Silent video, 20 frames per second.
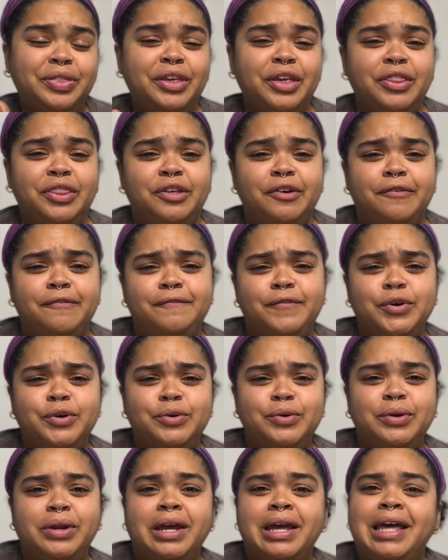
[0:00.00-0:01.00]
the
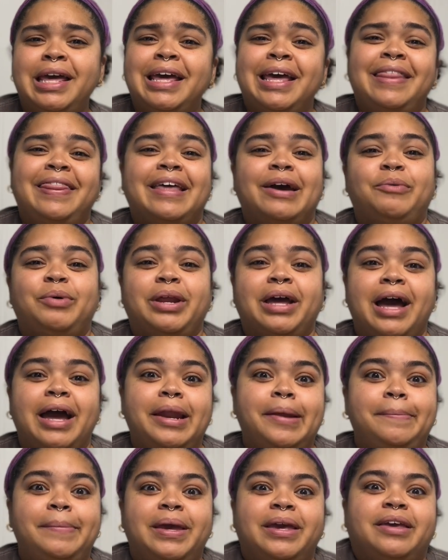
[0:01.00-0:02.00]
food that would kind
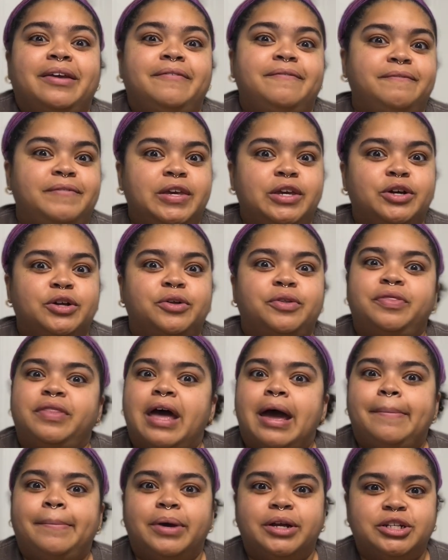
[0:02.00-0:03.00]
of make it feel
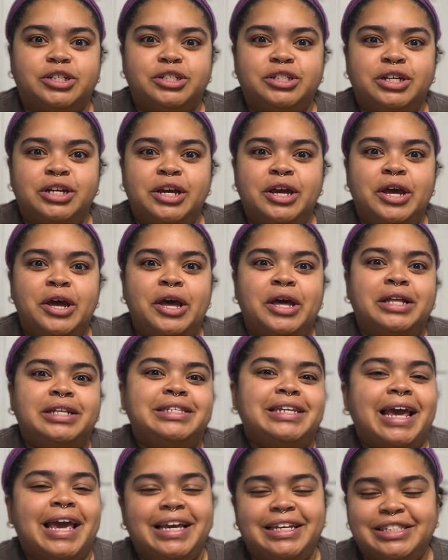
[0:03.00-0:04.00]
that much
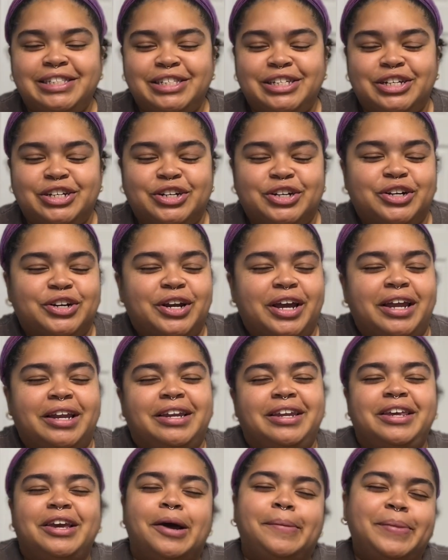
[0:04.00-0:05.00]
tastier and
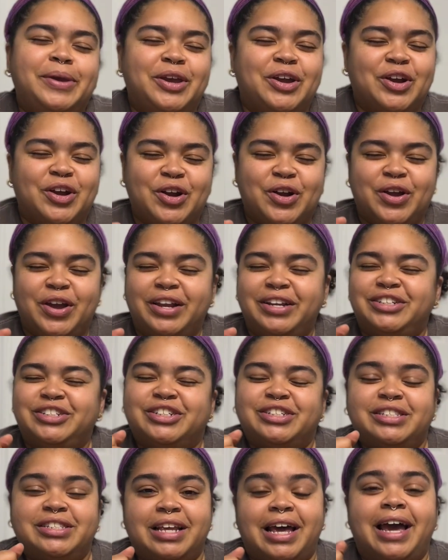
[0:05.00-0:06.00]
yummier, and
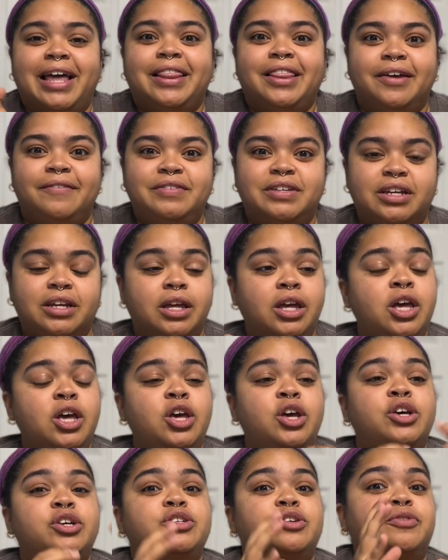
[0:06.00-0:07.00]
just, I loved it.
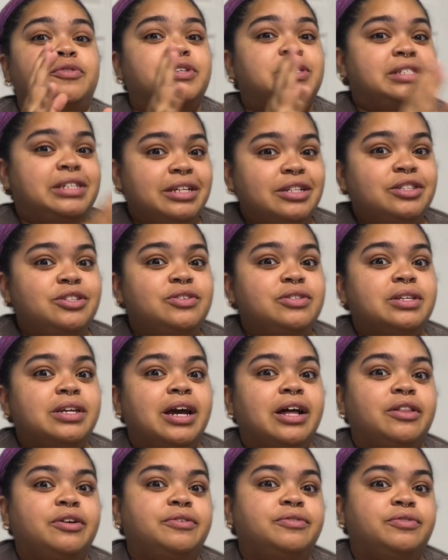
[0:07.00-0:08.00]
So since using
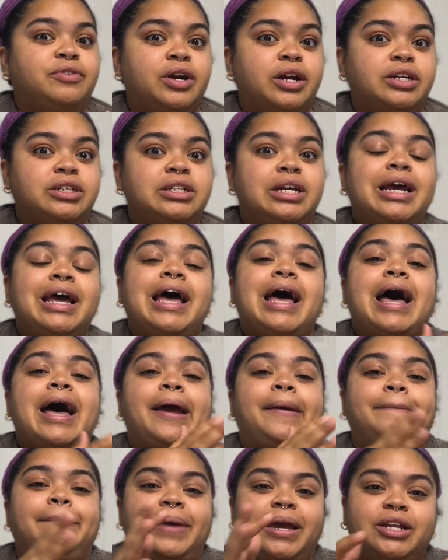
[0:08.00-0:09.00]
HelloFresh,
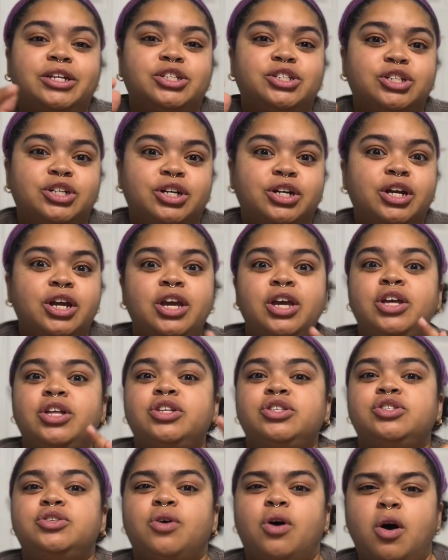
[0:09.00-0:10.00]
I made sure
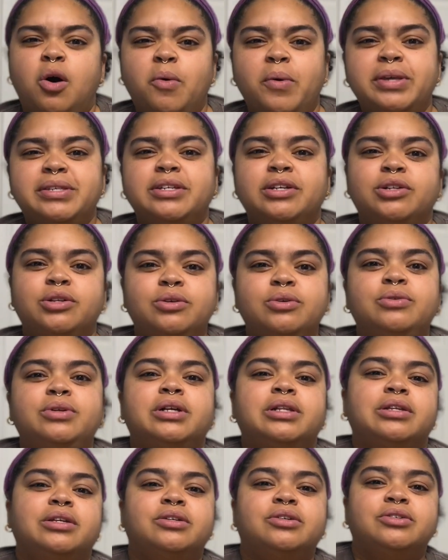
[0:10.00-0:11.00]
to always include a
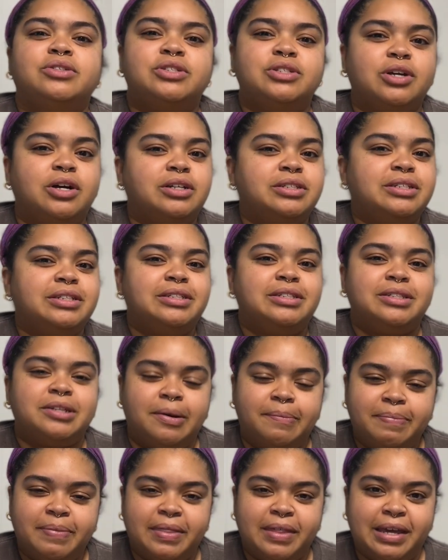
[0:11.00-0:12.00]
little saucy
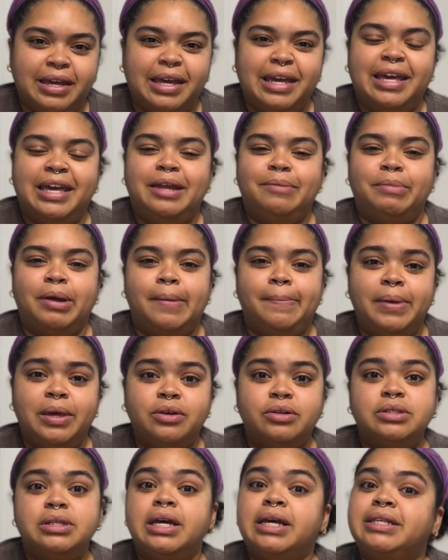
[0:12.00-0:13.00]
something in my
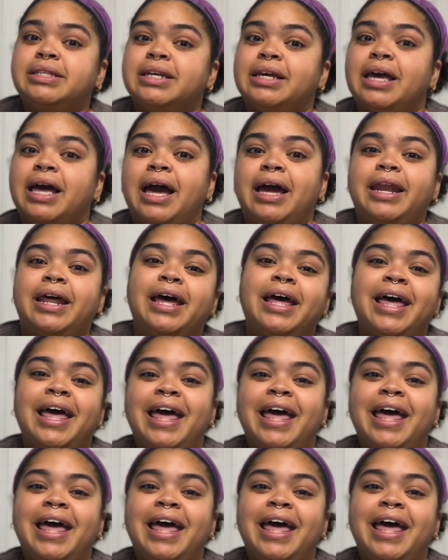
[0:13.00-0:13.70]
meals to kind of